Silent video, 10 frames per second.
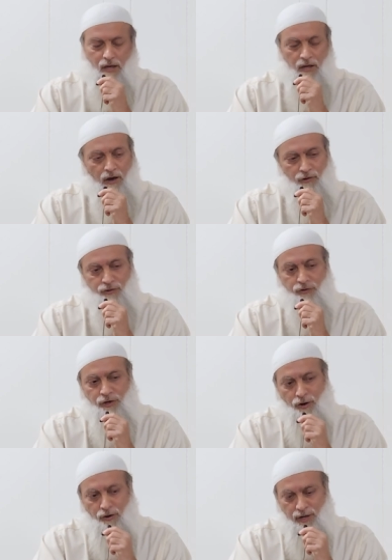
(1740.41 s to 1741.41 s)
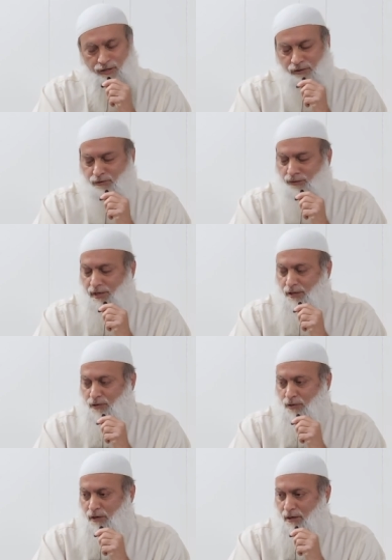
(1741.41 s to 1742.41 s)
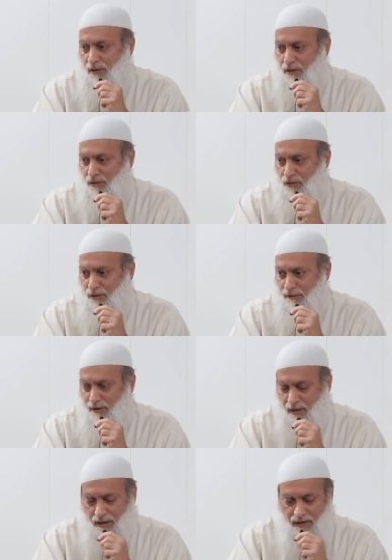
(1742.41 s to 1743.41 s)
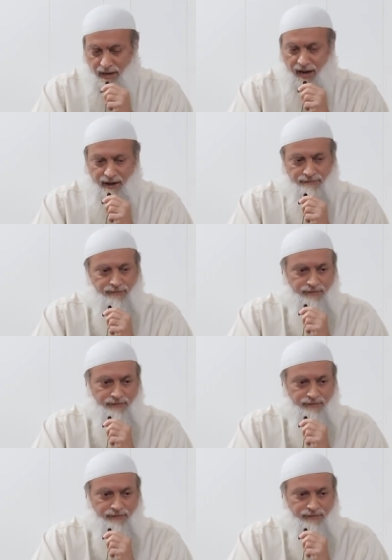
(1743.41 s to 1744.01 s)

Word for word: He also told us to read Surah, Surah Kahf